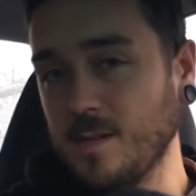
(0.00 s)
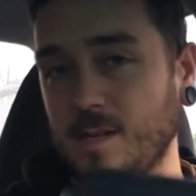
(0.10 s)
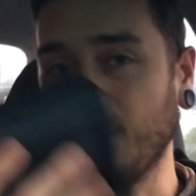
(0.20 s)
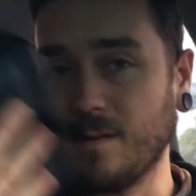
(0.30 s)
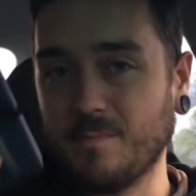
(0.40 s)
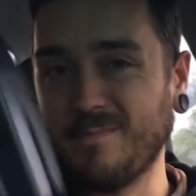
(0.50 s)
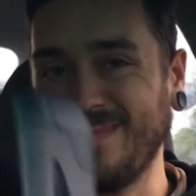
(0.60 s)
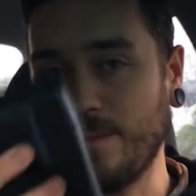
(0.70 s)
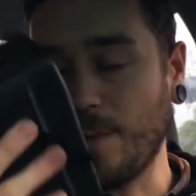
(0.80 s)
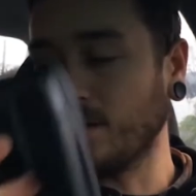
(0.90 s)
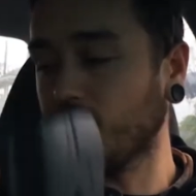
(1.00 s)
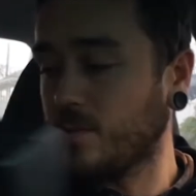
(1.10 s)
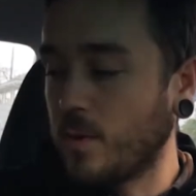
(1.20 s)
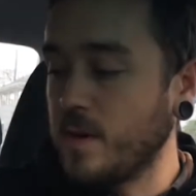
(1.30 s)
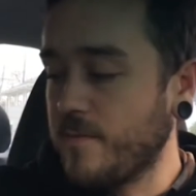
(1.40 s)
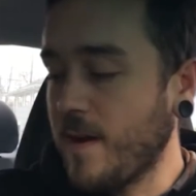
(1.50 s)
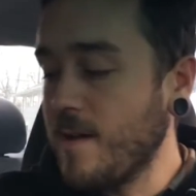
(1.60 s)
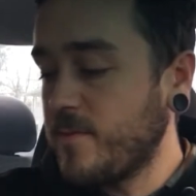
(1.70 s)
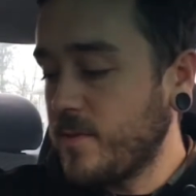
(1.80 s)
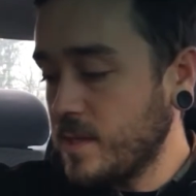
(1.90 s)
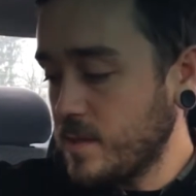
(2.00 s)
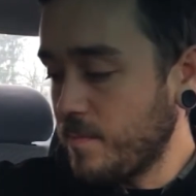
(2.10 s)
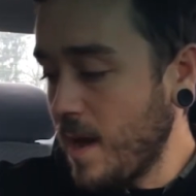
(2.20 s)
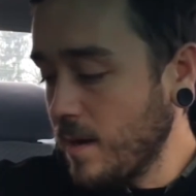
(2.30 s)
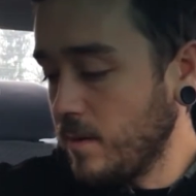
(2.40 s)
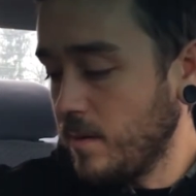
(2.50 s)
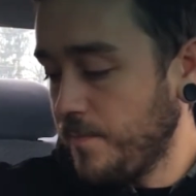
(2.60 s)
So about $25 for this model.